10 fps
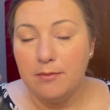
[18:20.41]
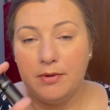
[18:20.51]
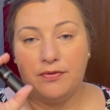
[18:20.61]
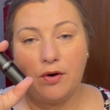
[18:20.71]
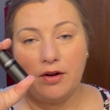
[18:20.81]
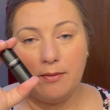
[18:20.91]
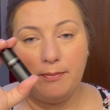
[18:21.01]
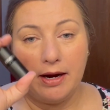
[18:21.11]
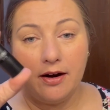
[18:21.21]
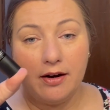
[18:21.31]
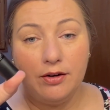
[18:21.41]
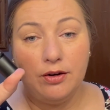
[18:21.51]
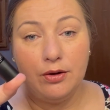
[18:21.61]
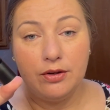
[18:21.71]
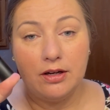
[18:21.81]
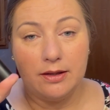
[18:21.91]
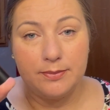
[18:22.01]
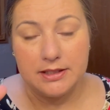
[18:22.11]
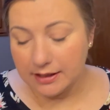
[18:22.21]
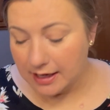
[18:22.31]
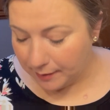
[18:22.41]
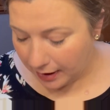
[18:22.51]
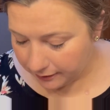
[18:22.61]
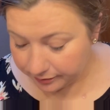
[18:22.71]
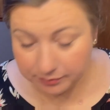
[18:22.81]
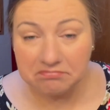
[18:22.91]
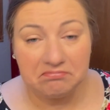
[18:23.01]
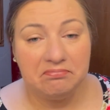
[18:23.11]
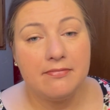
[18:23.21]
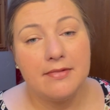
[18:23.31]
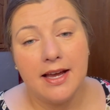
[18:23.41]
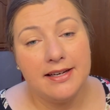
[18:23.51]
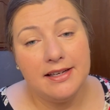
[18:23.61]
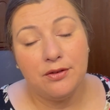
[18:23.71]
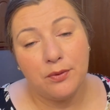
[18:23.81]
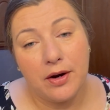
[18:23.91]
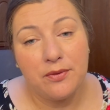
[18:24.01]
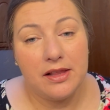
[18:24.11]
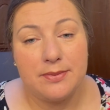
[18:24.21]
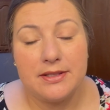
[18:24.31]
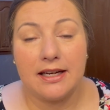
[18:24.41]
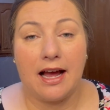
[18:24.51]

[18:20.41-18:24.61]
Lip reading: before the Bare nude lipstick came out, I didn't even wear lipstick.